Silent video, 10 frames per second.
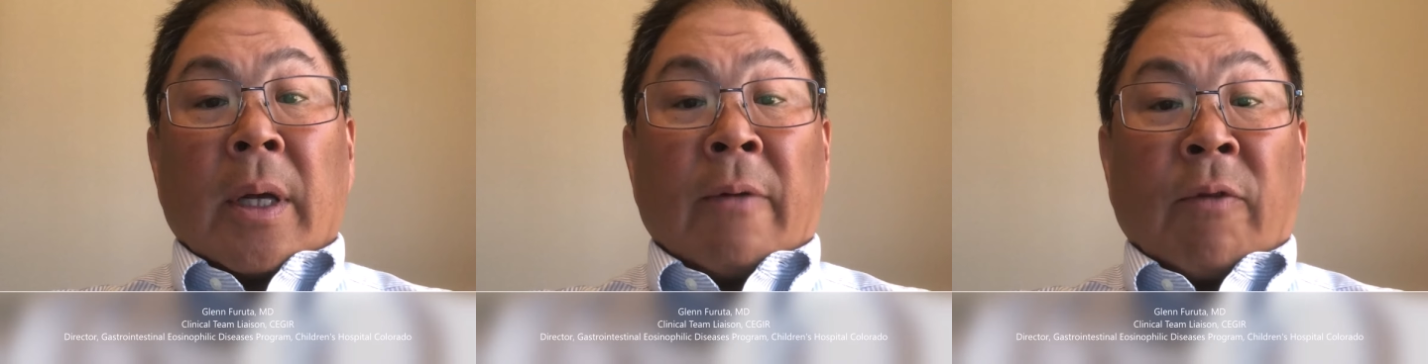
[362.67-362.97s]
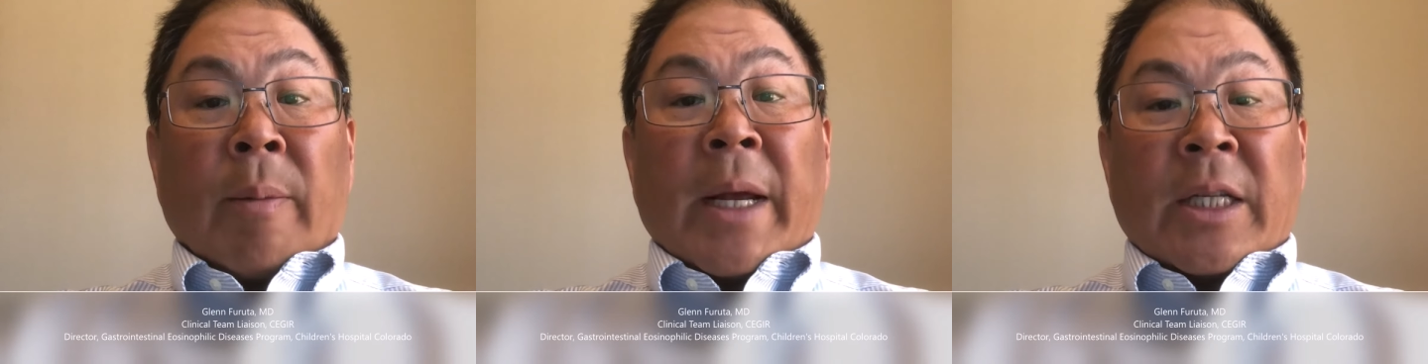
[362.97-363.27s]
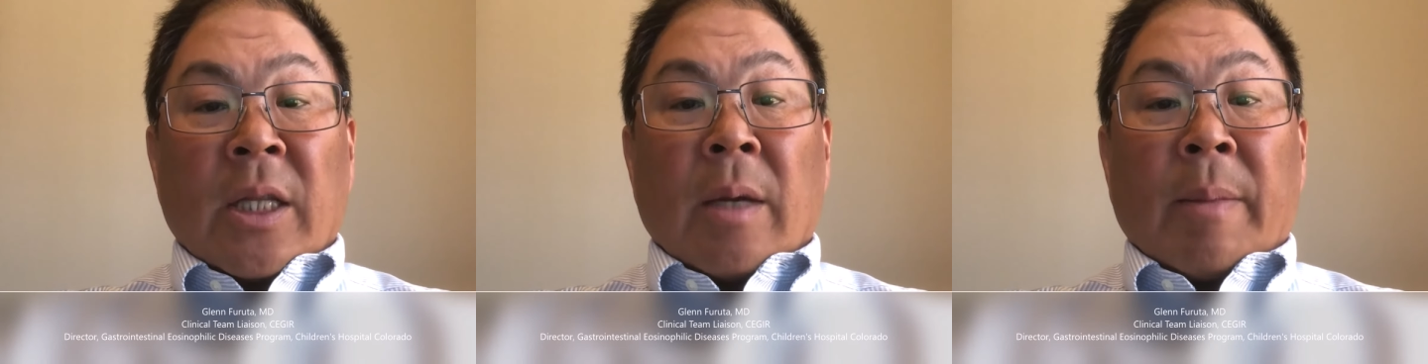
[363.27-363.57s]

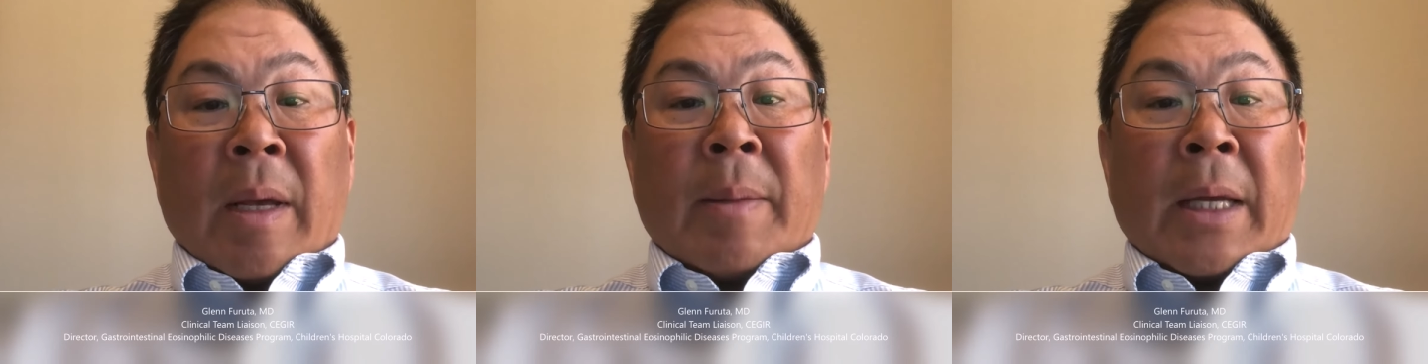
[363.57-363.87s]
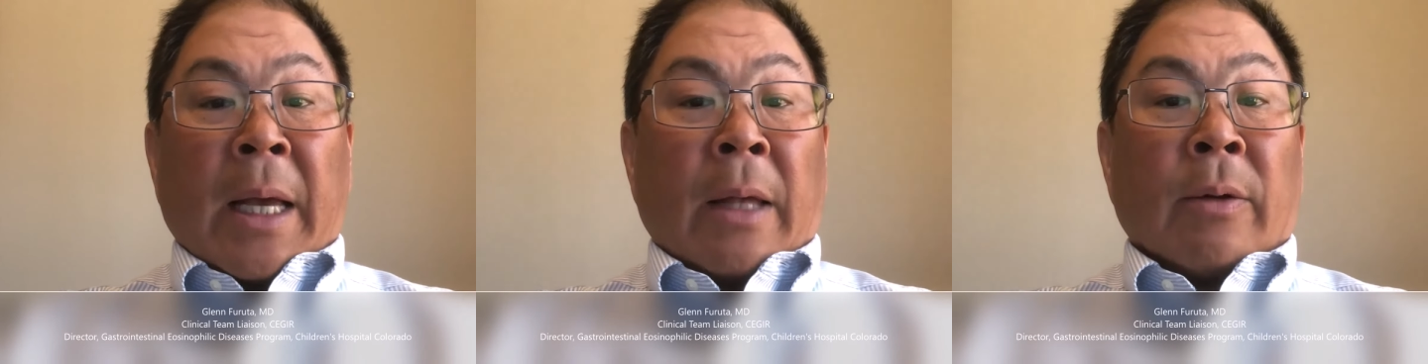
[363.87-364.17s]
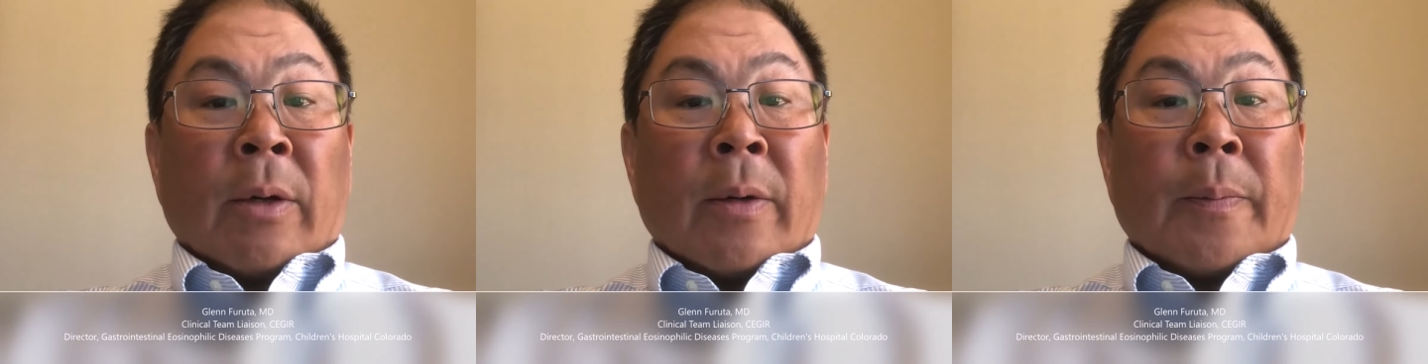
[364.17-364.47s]
information that may be
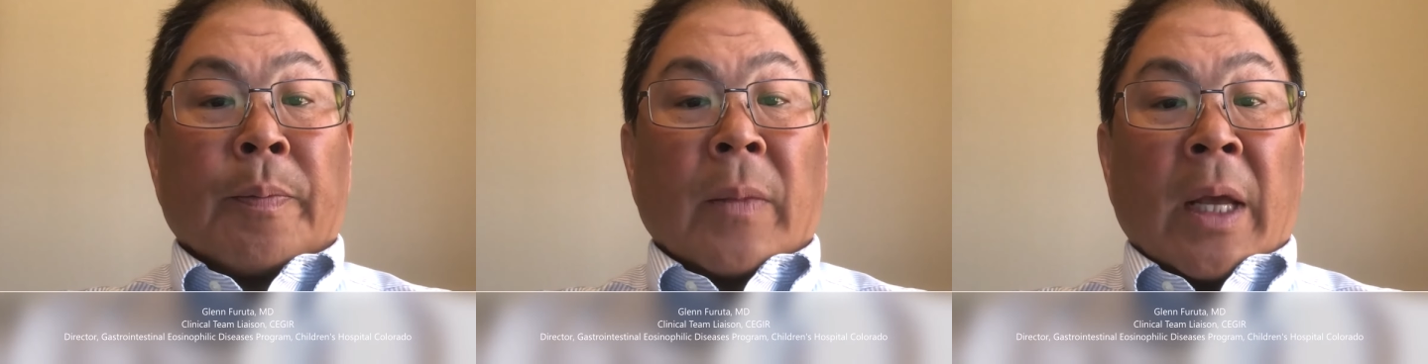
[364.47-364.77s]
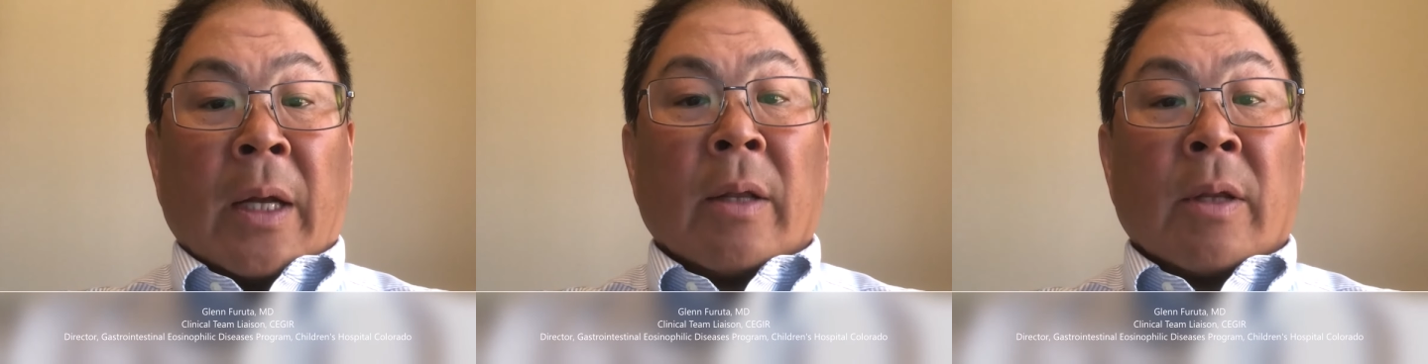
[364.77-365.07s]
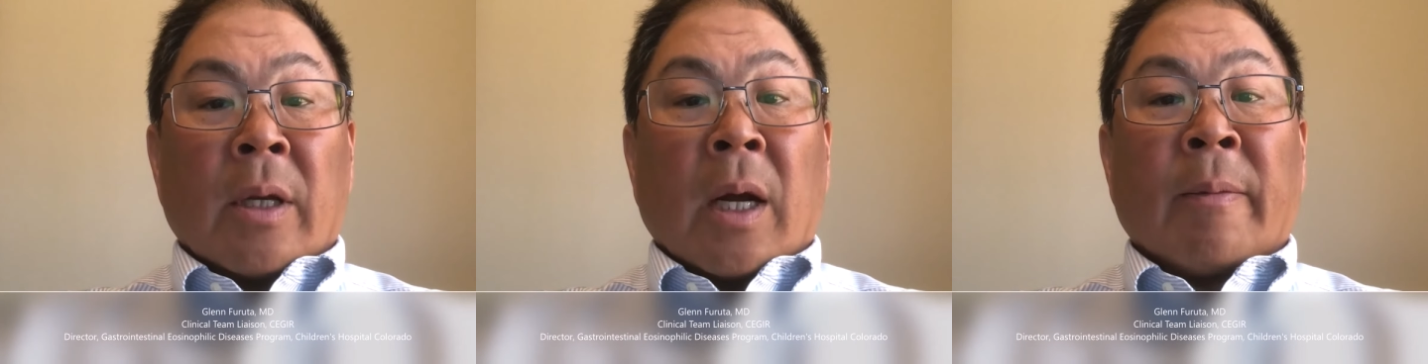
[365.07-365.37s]
gathered at the
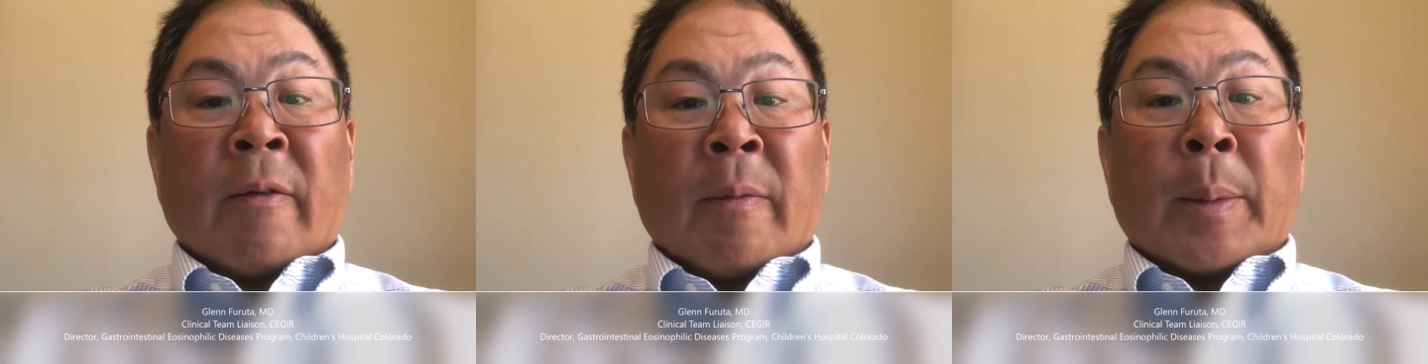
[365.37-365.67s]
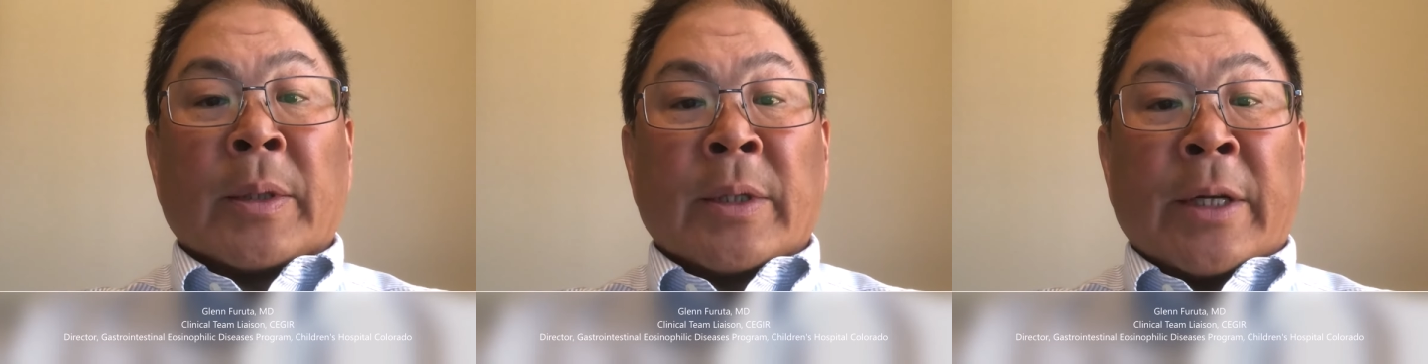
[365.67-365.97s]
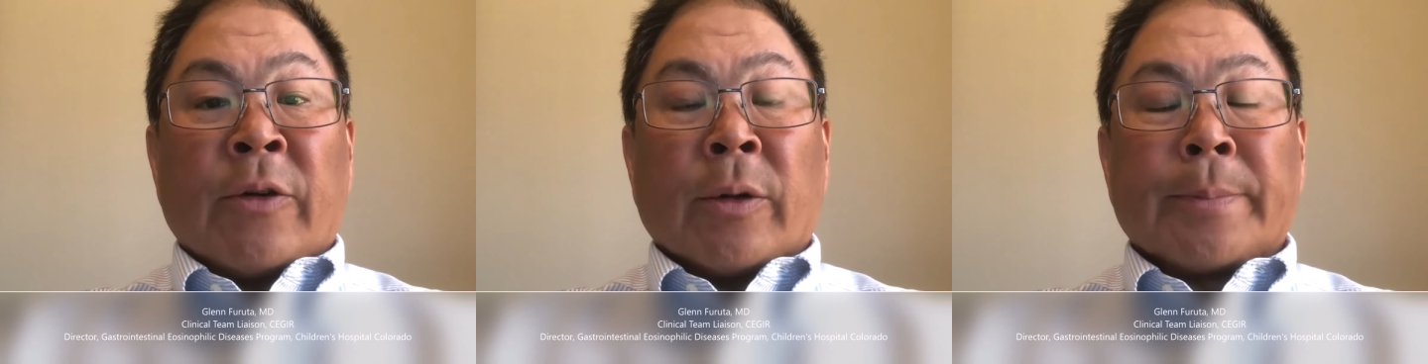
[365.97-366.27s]
time of a
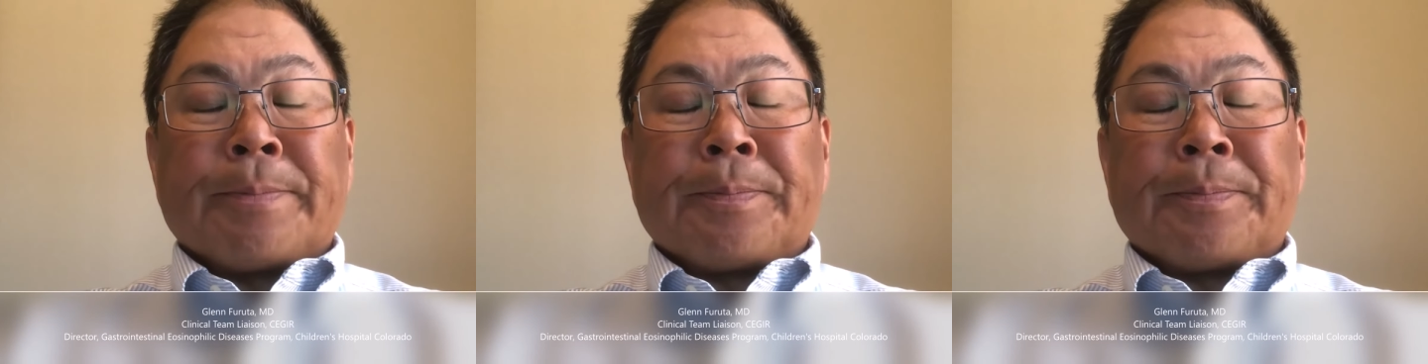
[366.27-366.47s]
procedure.